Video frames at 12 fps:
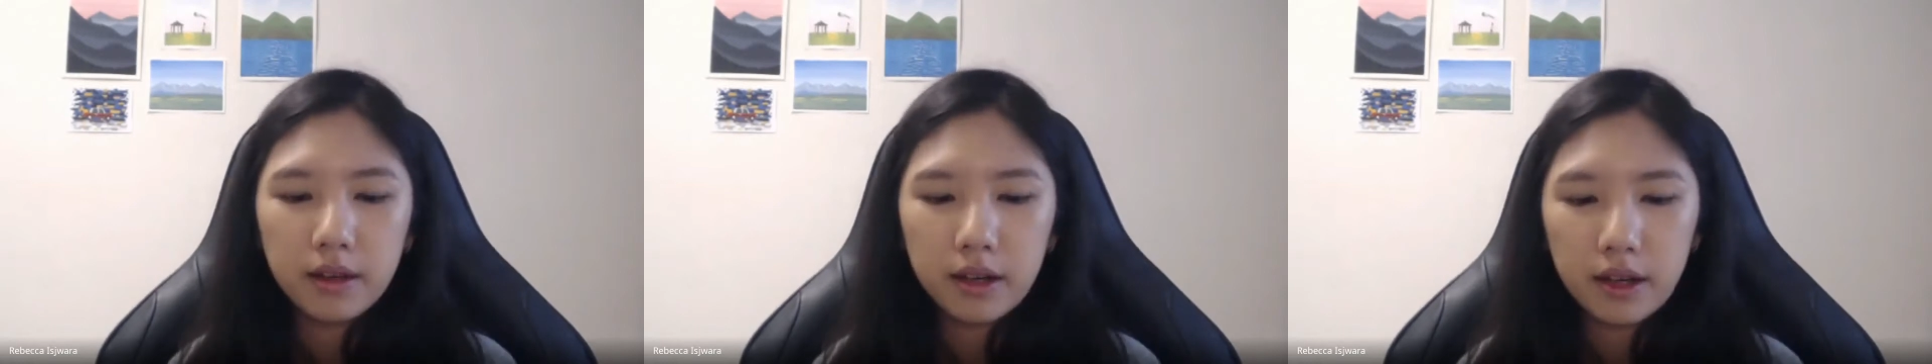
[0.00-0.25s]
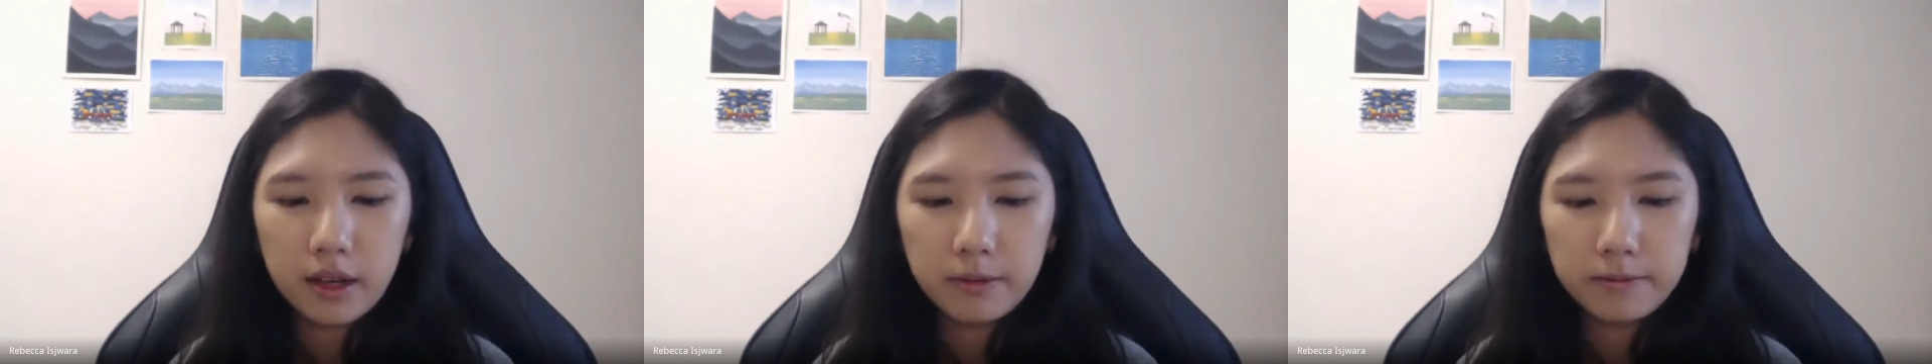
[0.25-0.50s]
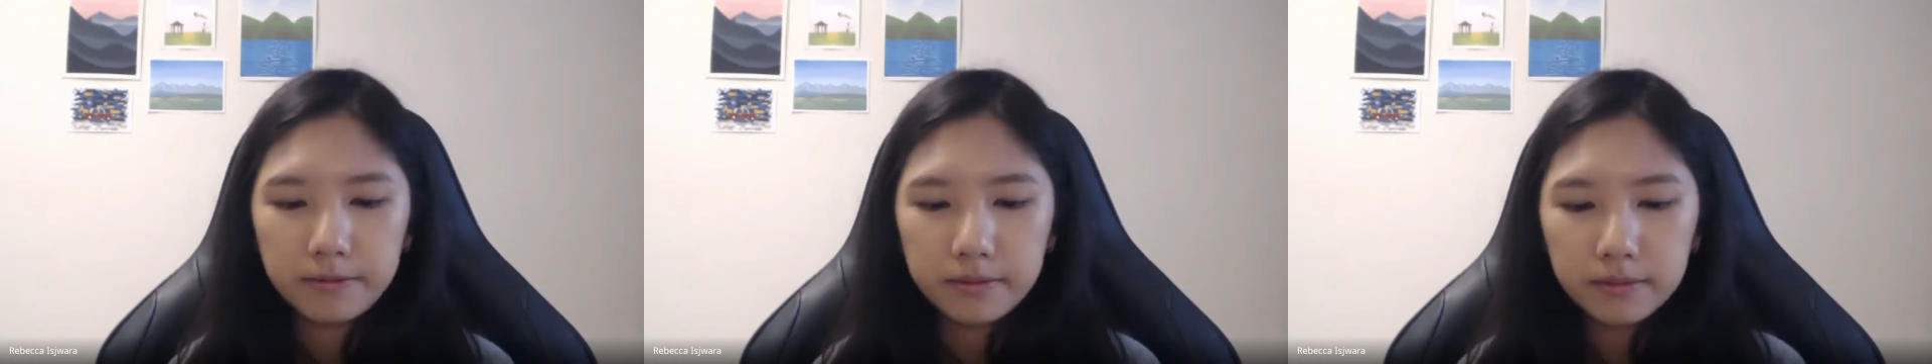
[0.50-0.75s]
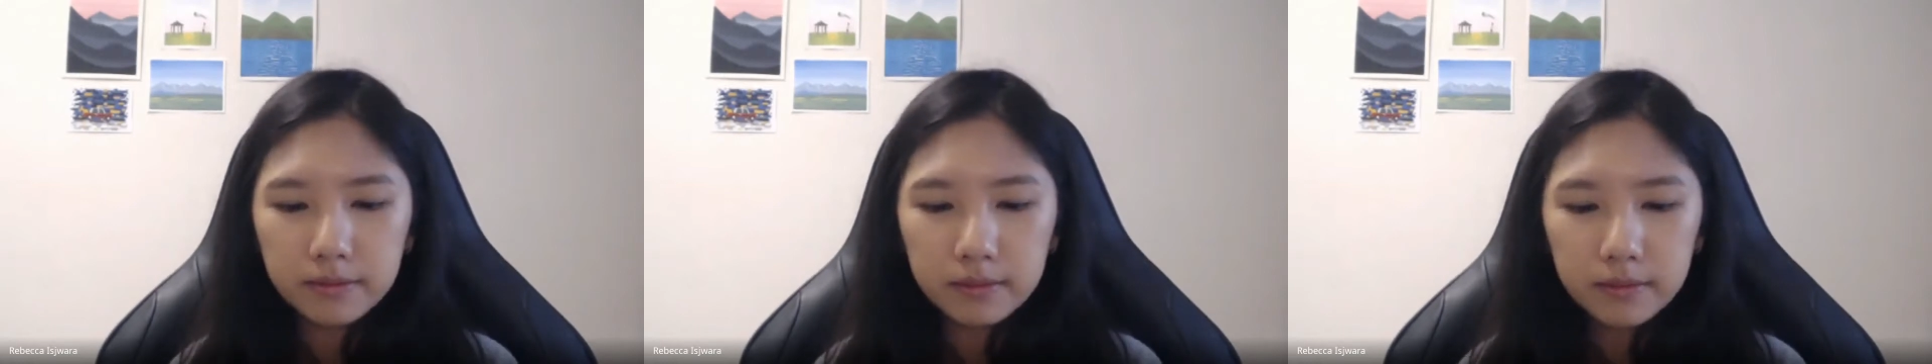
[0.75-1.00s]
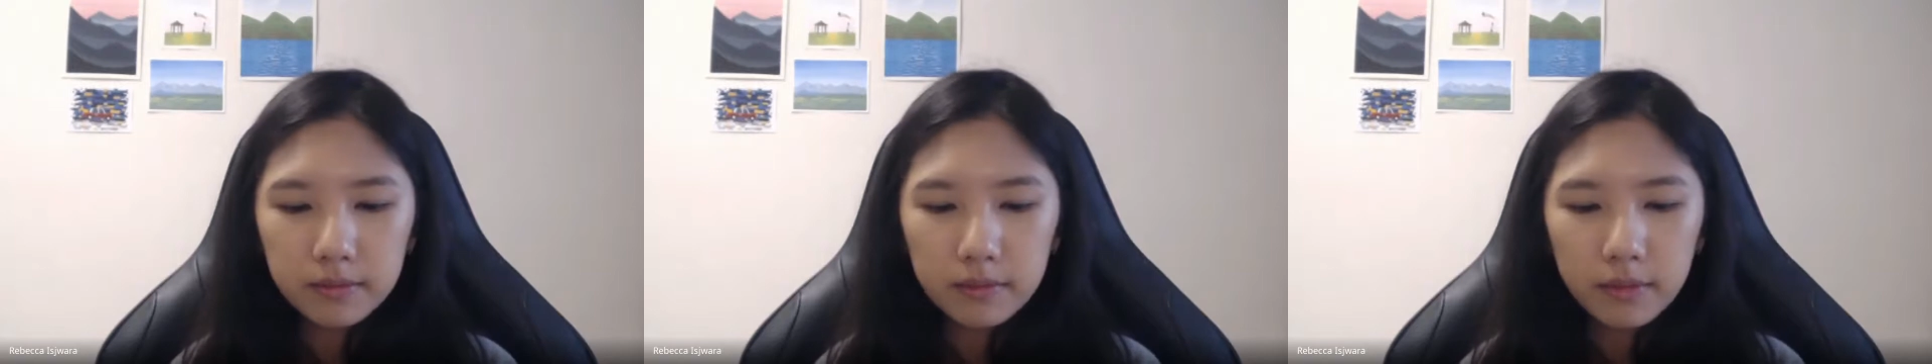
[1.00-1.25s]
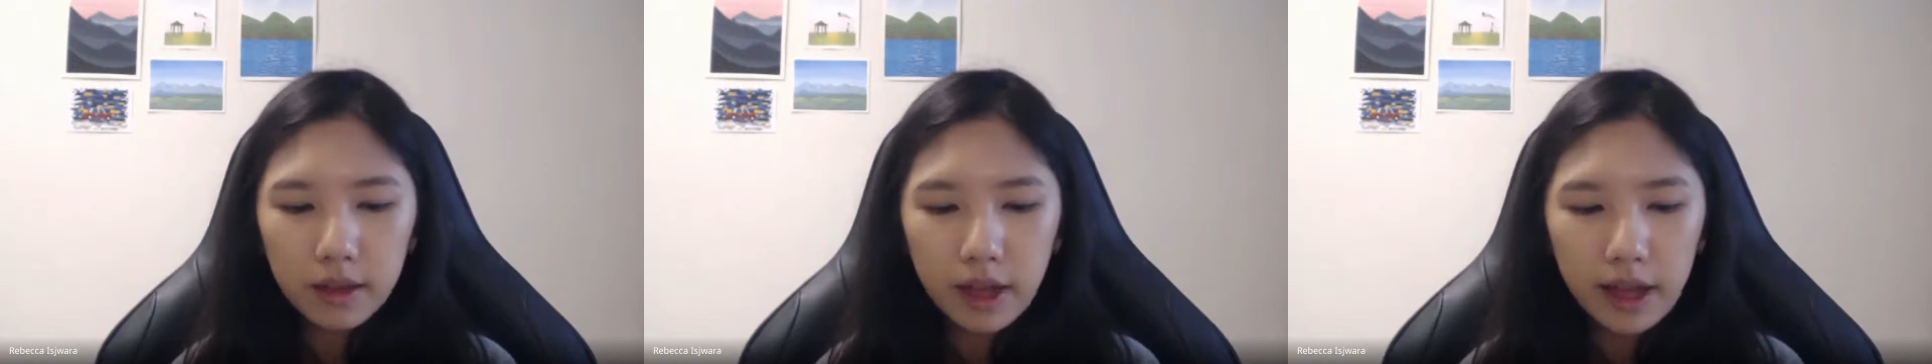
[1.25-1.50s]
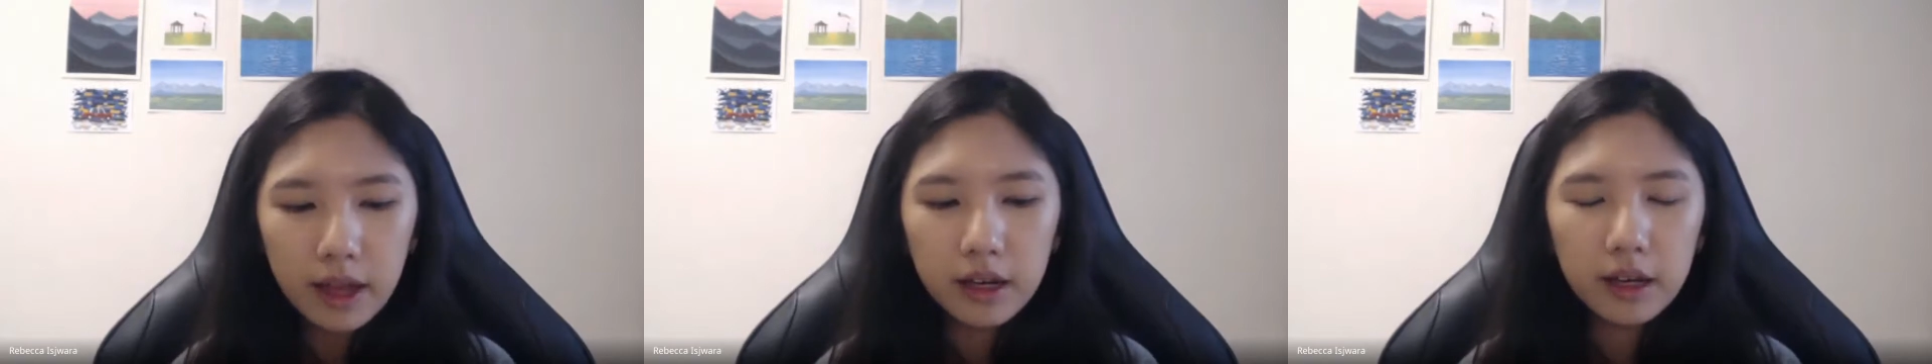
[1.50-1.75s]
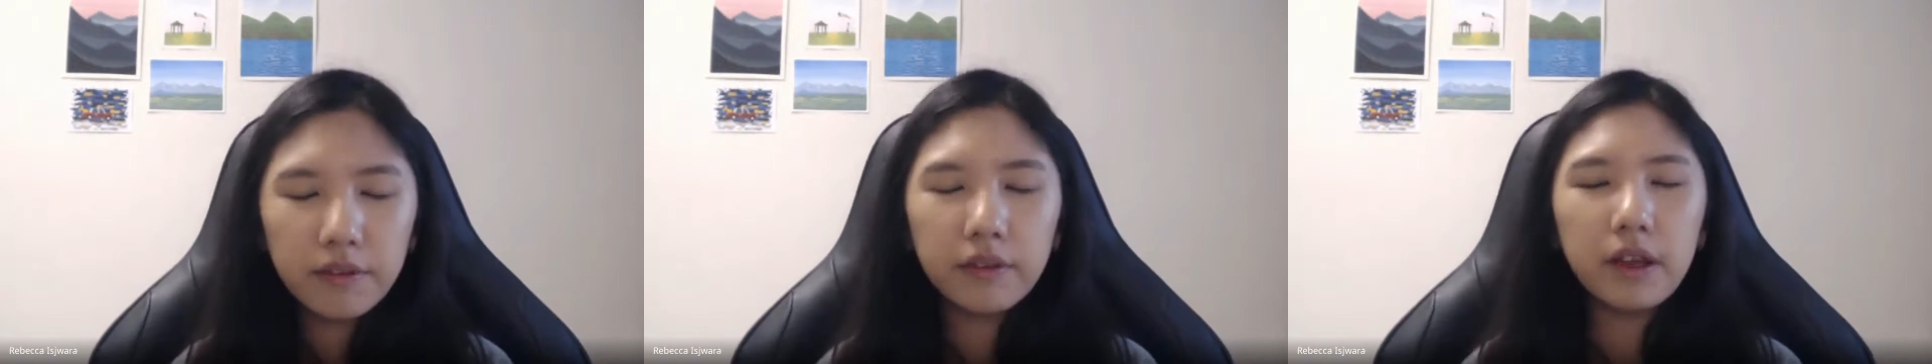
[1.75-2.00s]
And
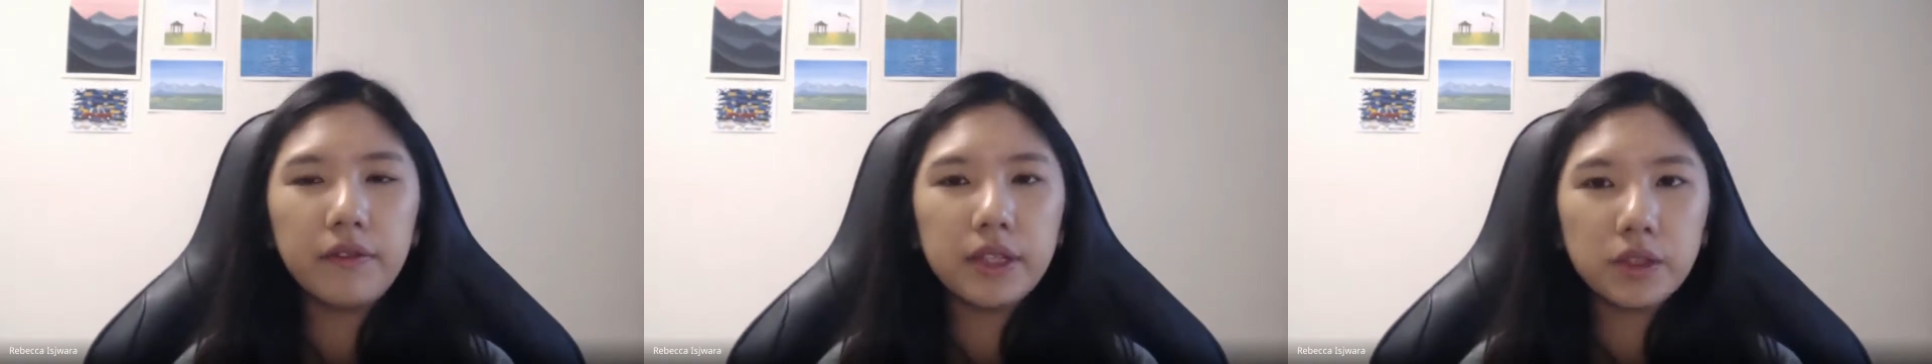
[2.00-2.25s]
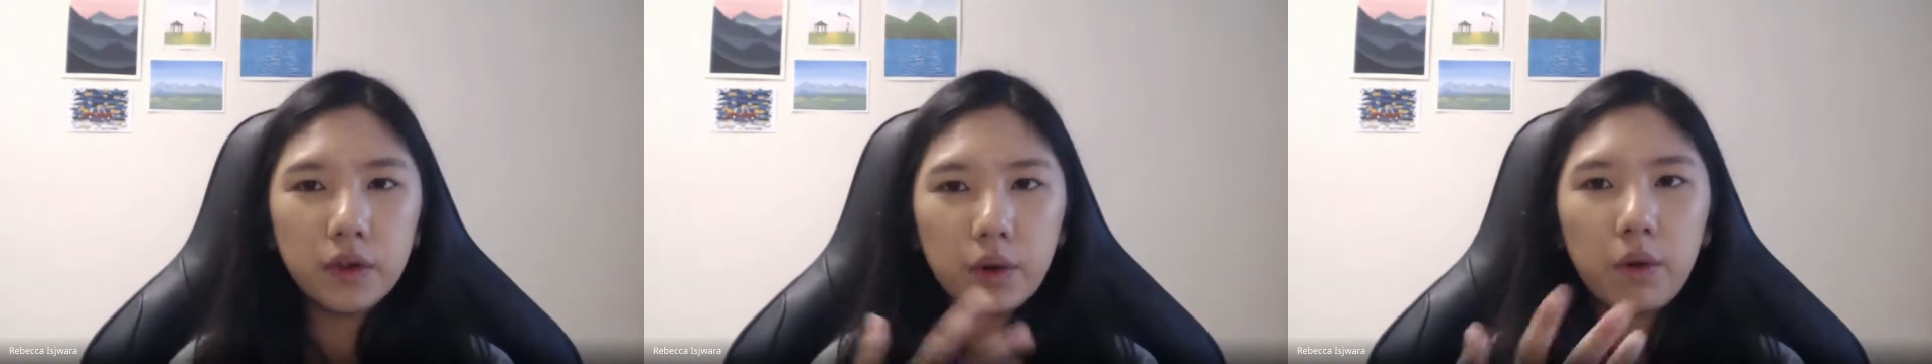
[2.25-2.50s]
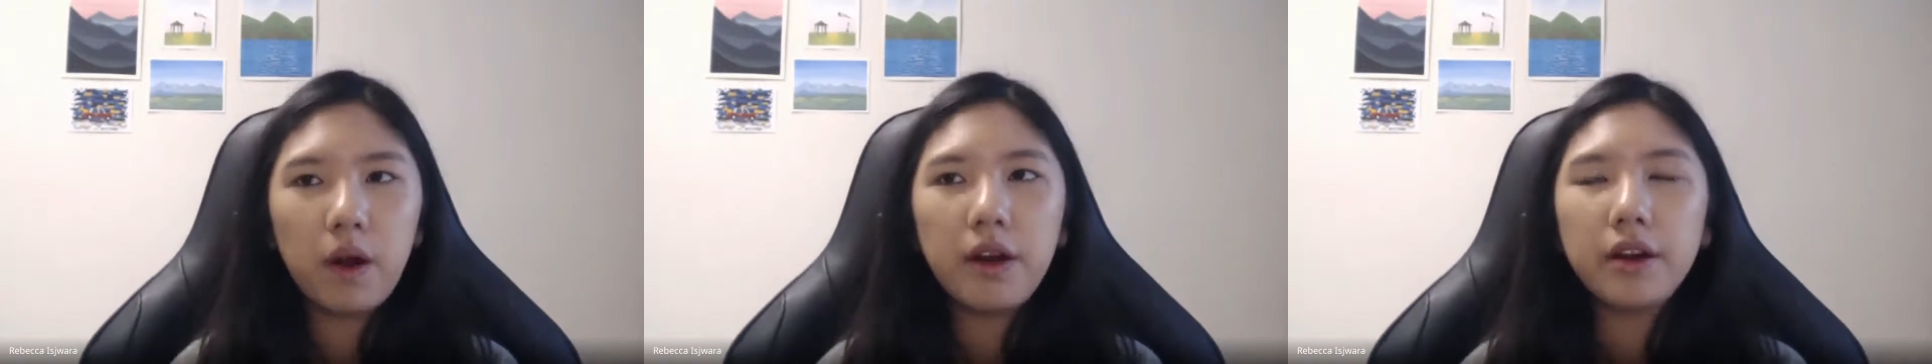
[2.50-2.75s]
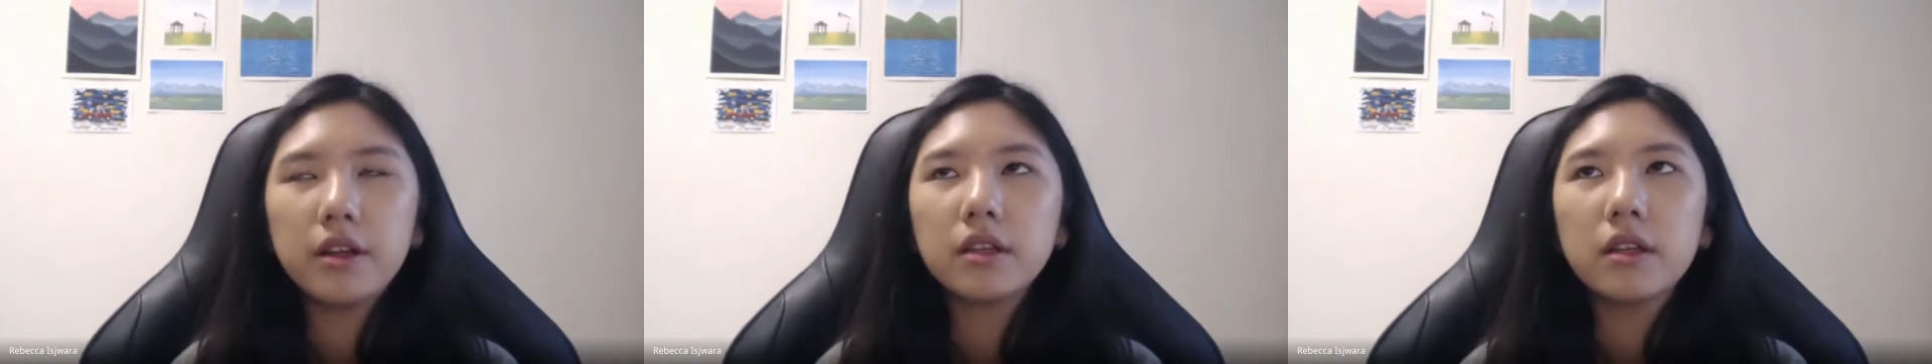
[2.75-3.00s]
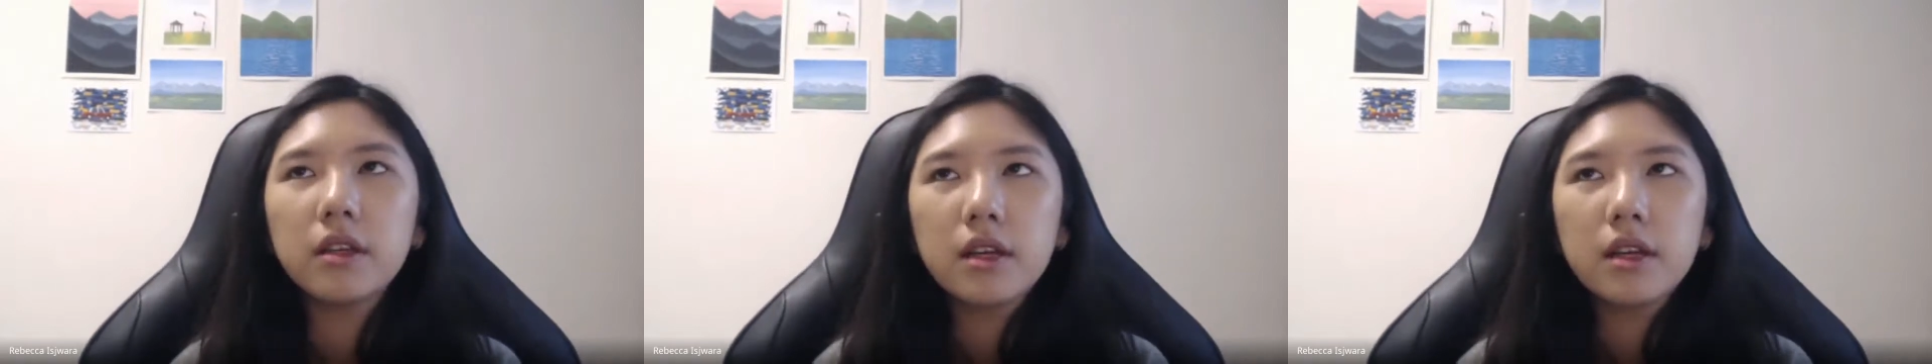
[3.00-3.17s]
if it's required,